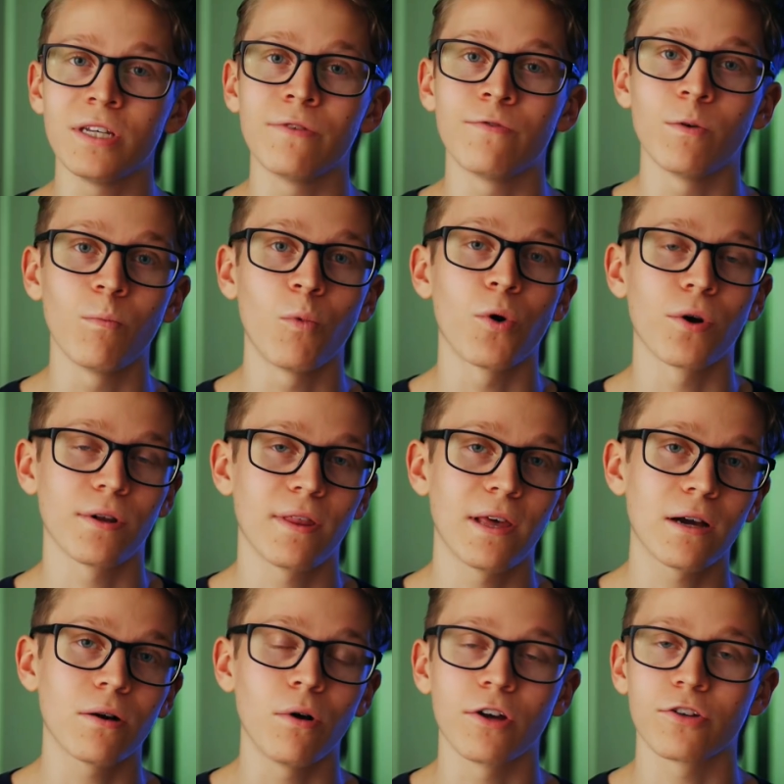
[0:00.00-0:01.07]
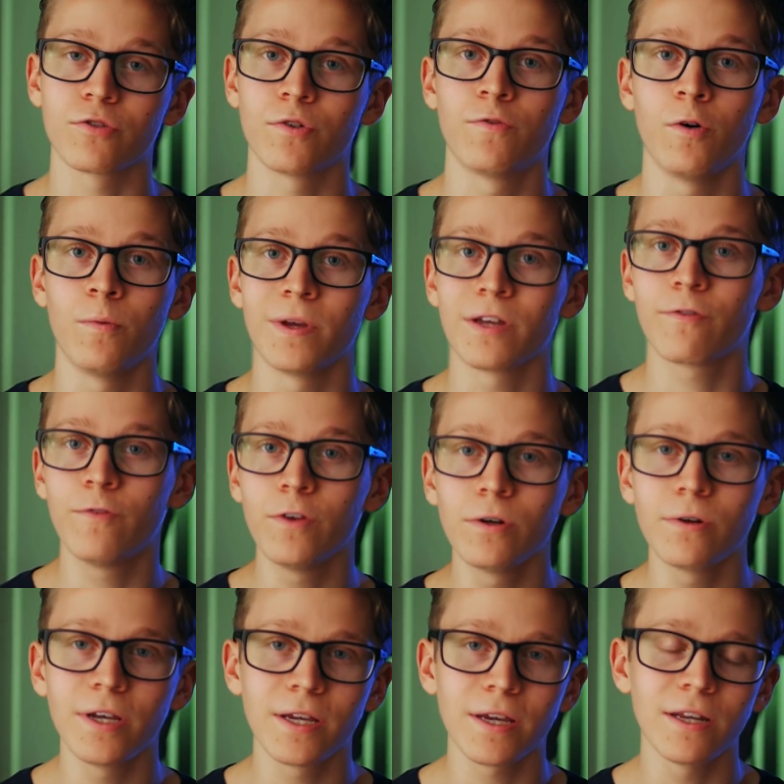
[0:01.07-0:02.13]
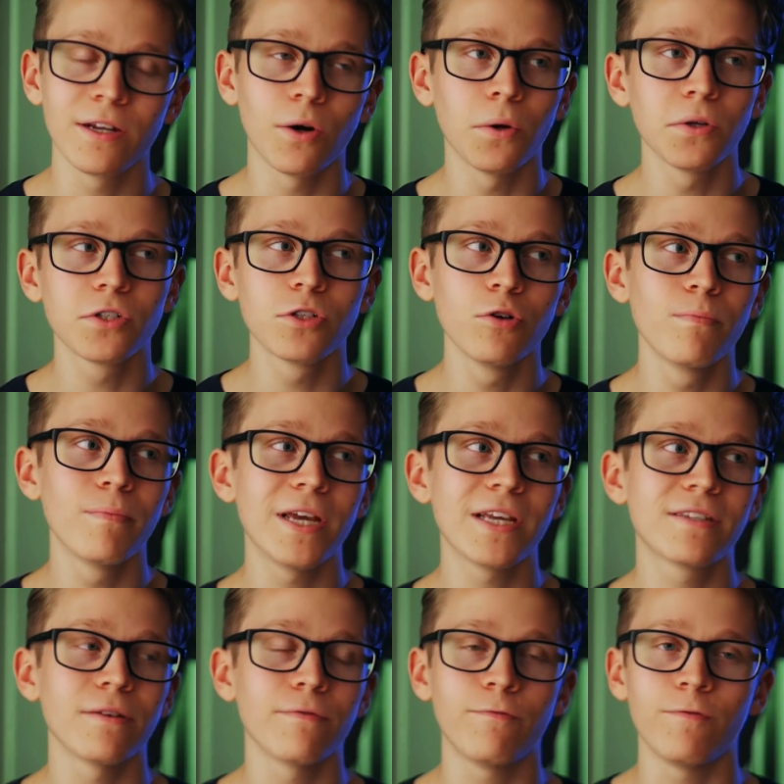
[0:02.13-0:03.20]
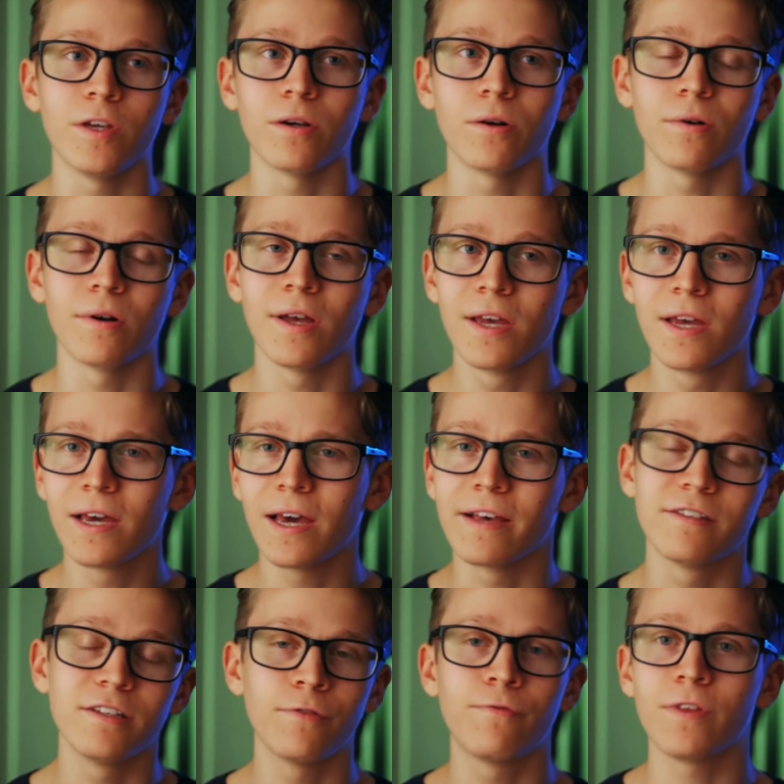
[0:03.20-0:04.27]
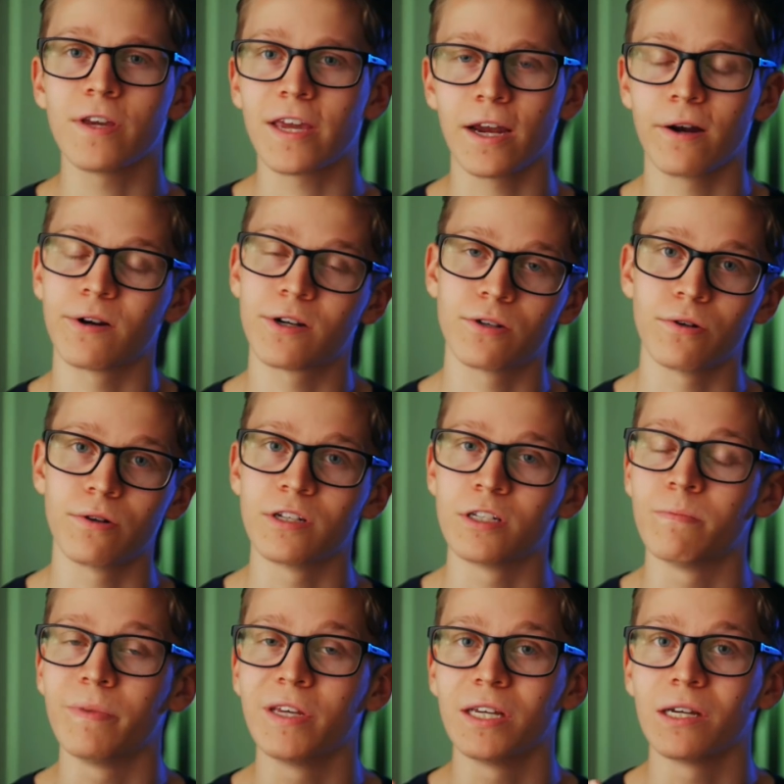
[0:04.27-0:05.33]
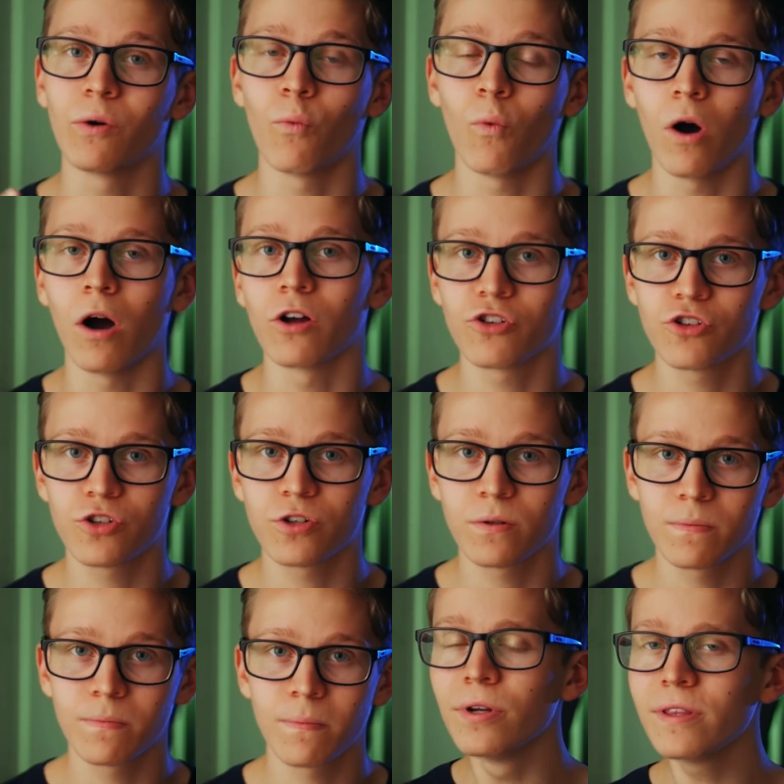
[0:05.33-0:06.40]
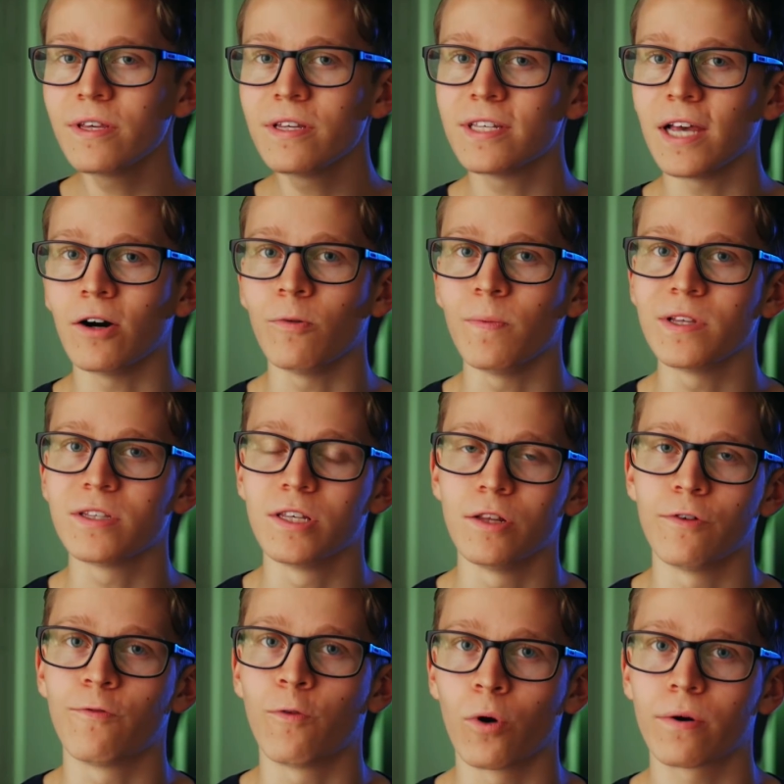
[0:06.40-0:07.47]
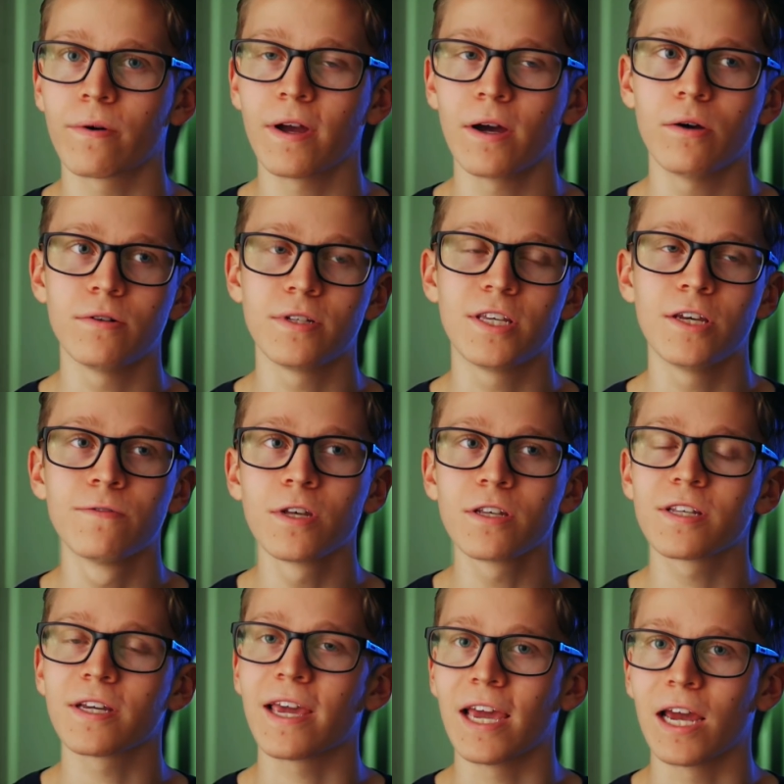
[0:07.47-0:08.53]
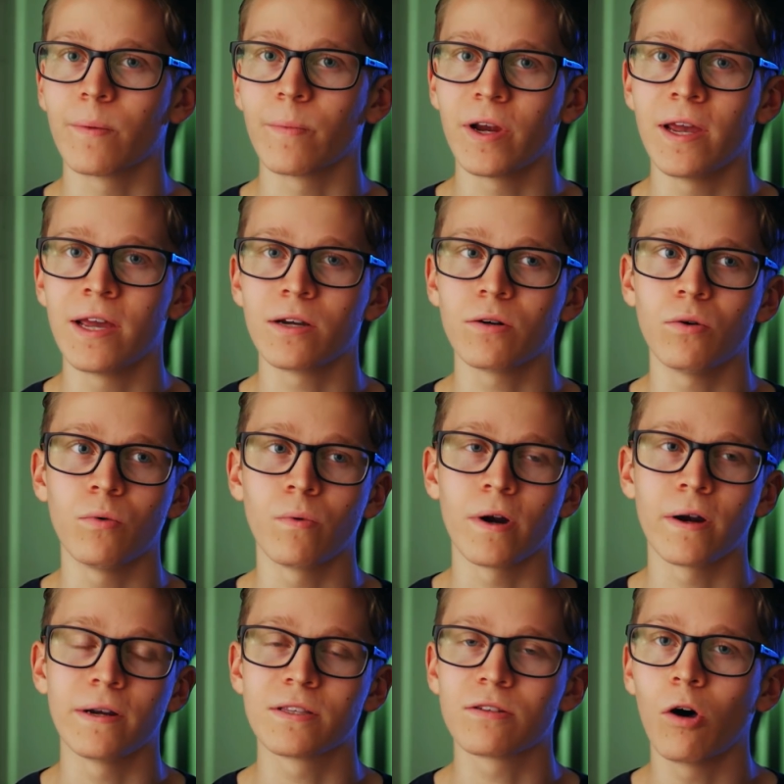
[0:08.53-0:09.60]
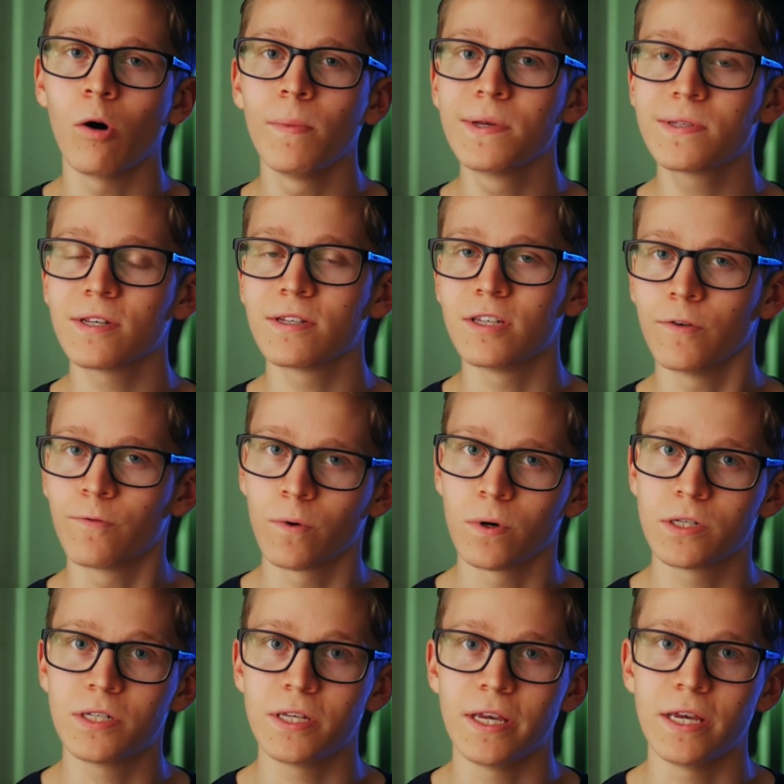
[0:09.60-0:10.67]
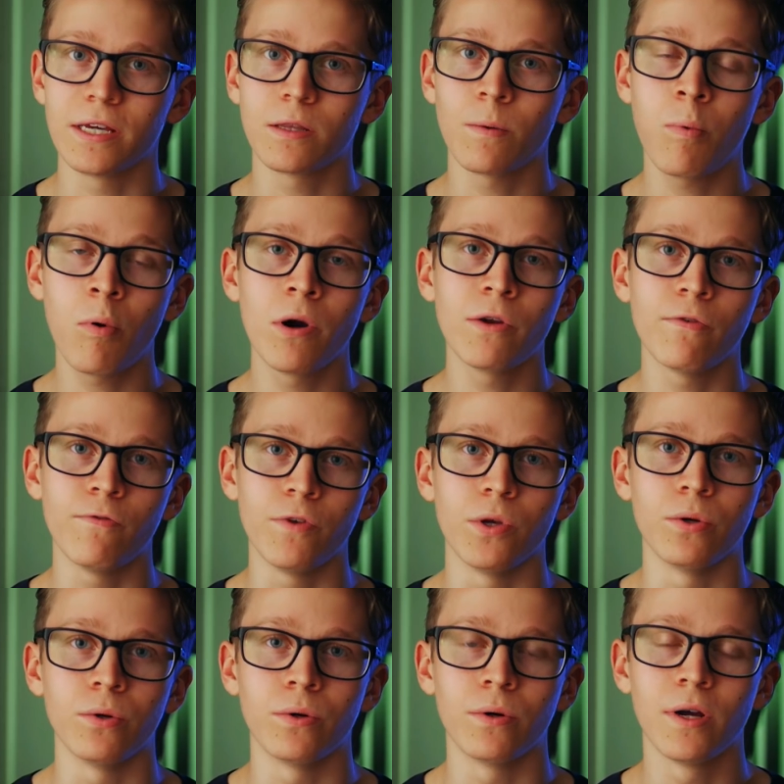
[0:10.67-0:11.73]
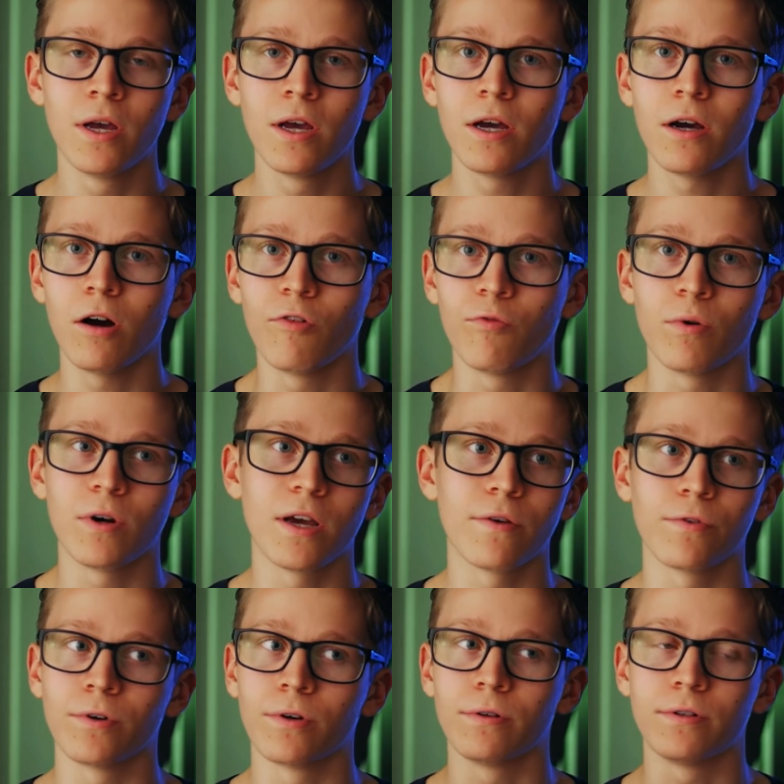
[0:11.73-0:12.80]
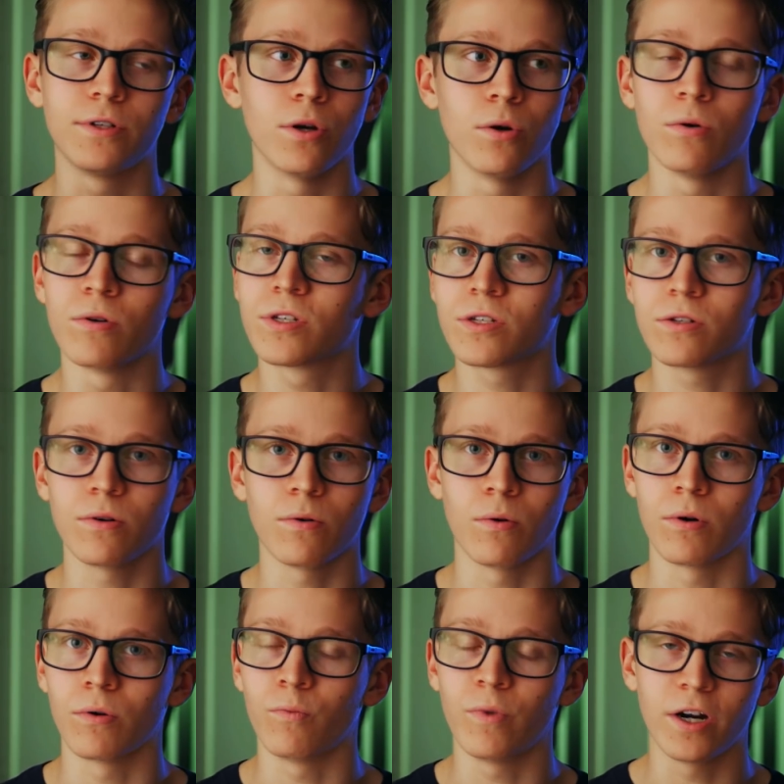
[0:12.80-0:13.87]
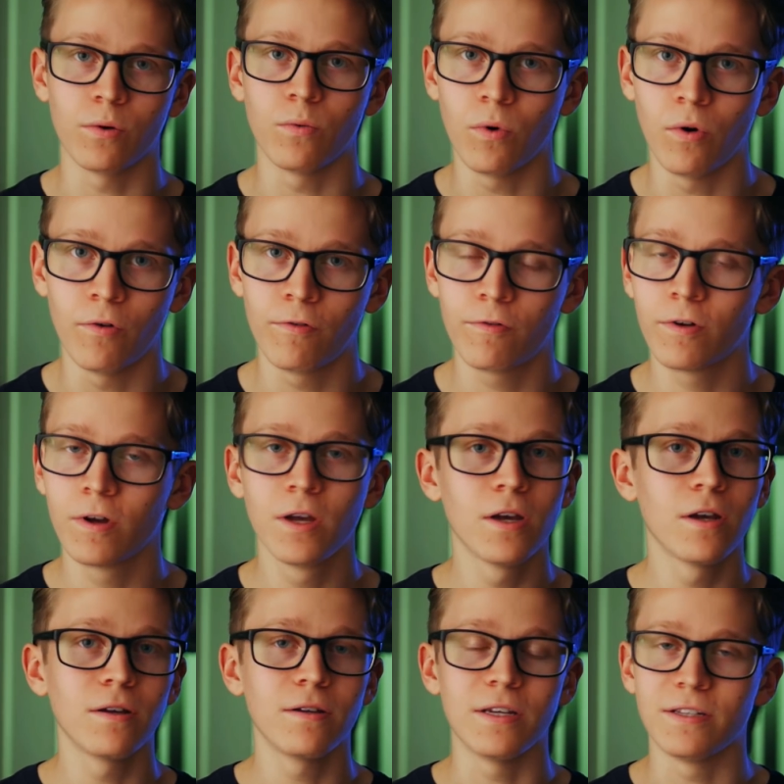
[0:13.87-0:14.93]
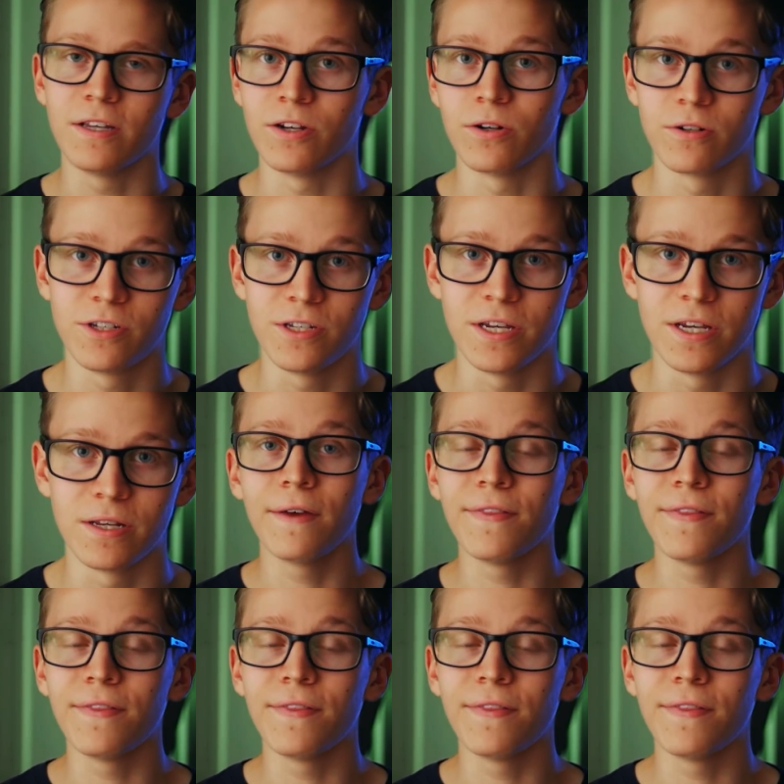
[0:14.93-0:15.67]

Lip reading: even more to that claustrophobic feeling and also makes it feel as if the character is being watched. Including these elements in the foreground gives us a camera angle where it's almost as if we're seeing the point of view of whatever ghost or werewolf is in your scene.